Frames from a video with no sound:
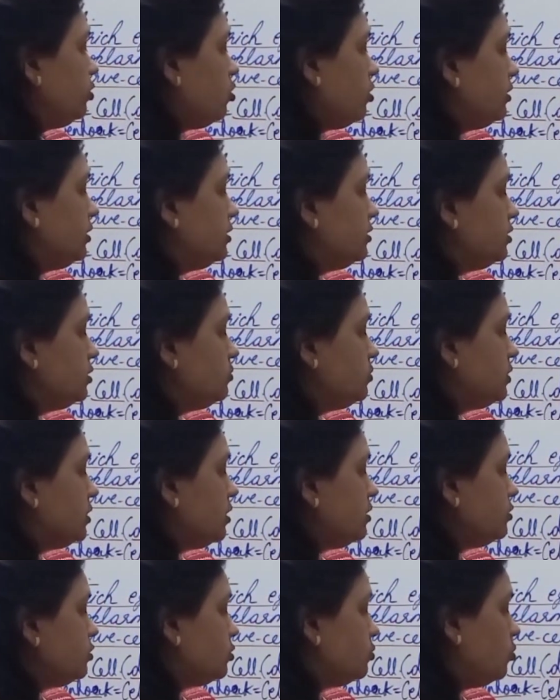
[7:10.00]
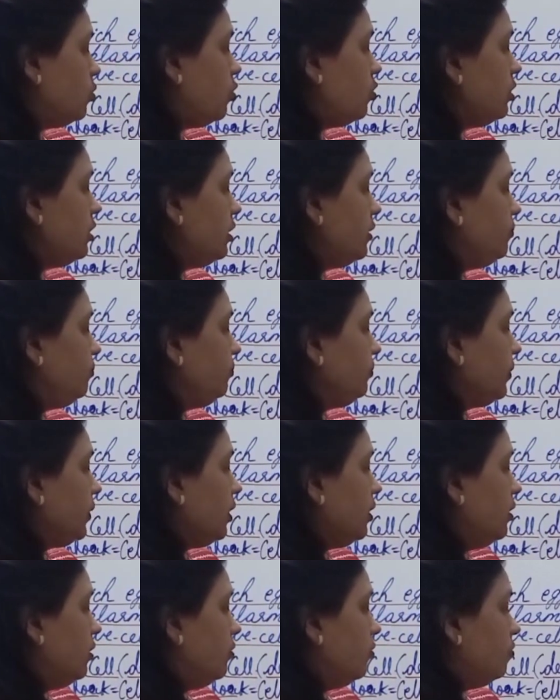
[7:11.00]
organisms are small,
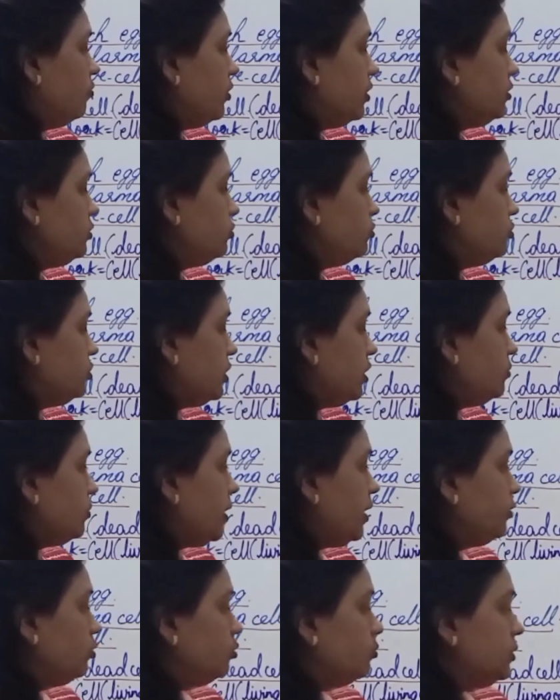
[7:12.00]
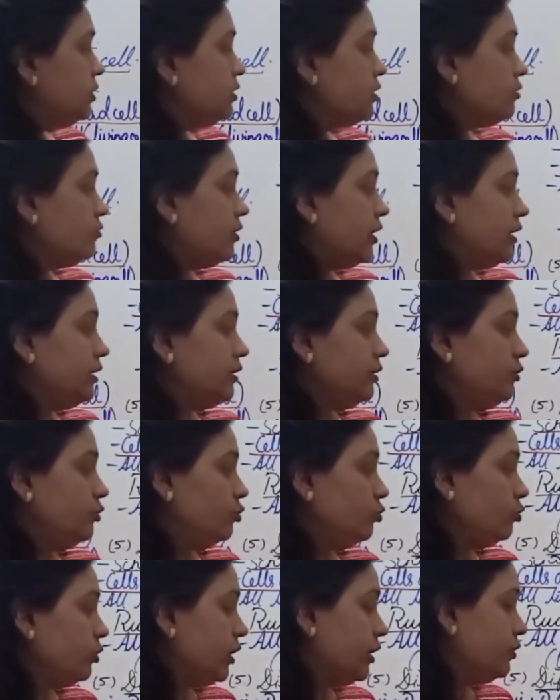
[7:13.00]
1 to 10 micrometer, while in
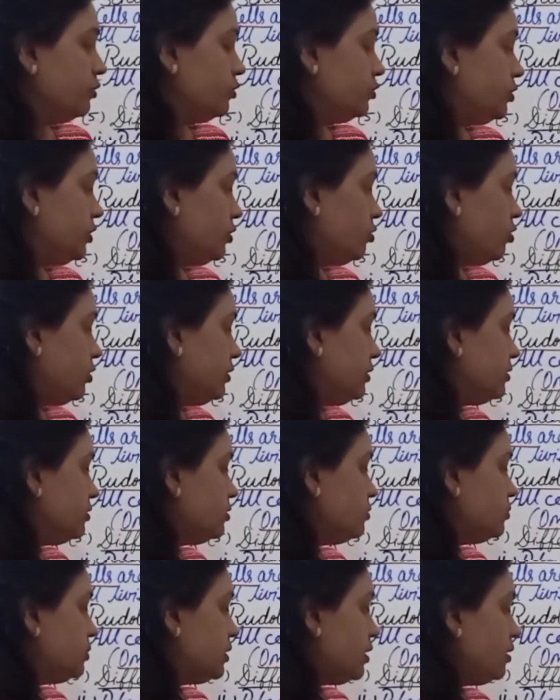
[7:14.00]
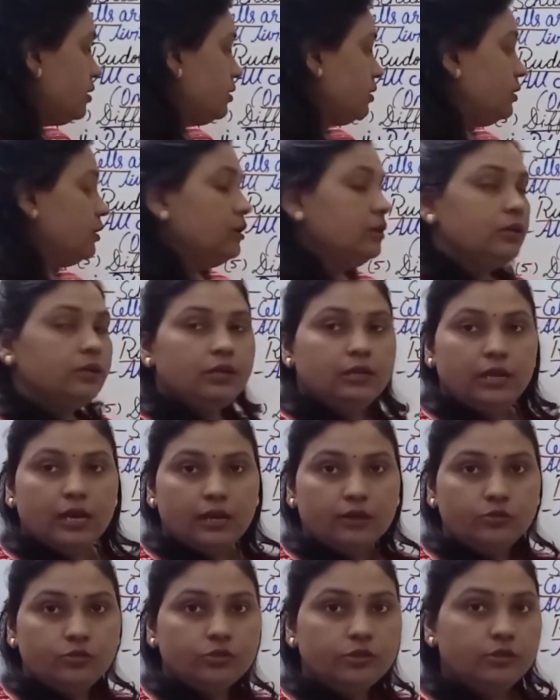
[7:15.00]
eukaryotic organisms are
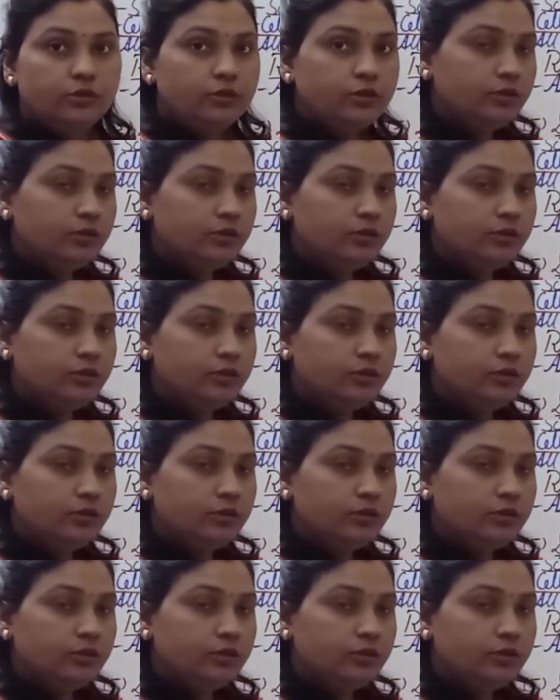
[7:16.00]
larger